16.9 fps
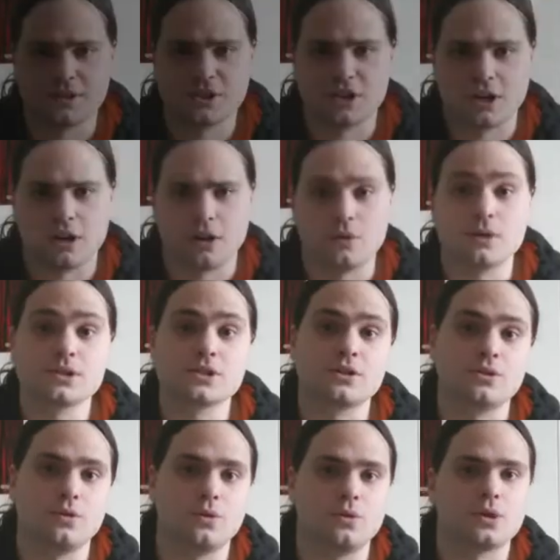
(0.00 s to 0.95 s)
show is
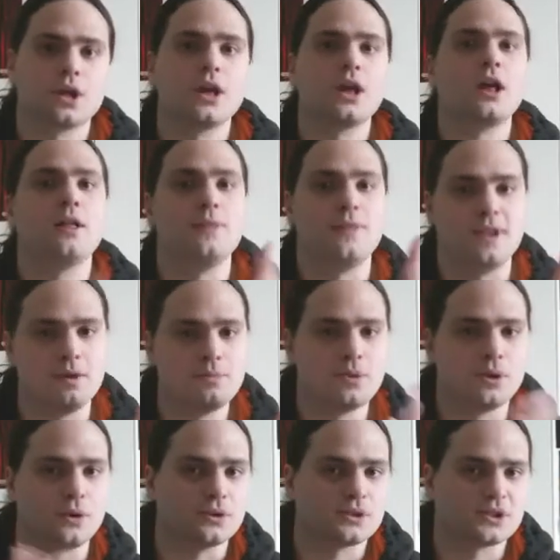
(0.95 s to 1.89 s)
called The
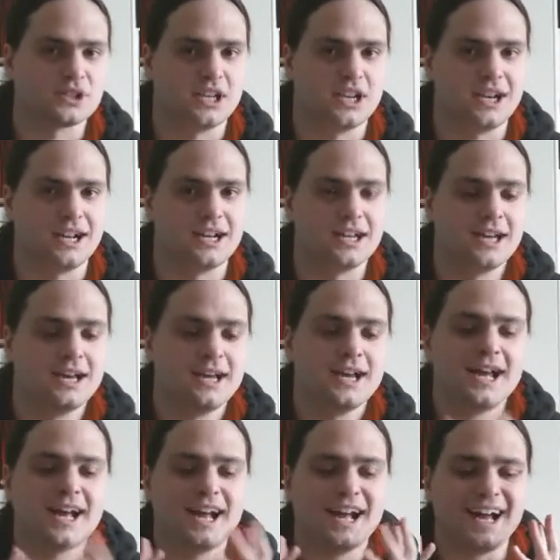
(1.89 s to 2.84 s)
Import Scene.
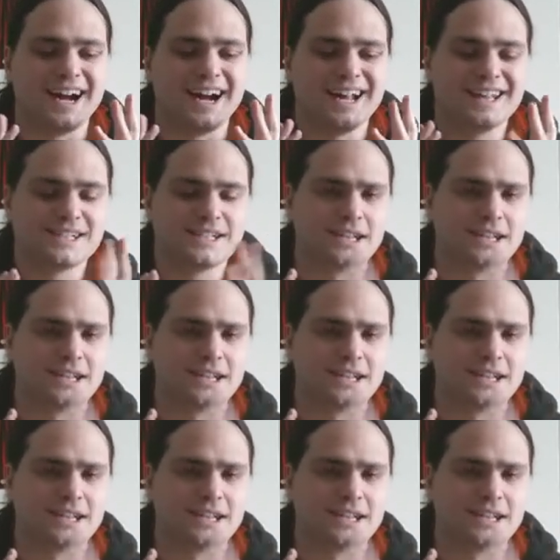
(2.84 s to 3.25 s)
It's going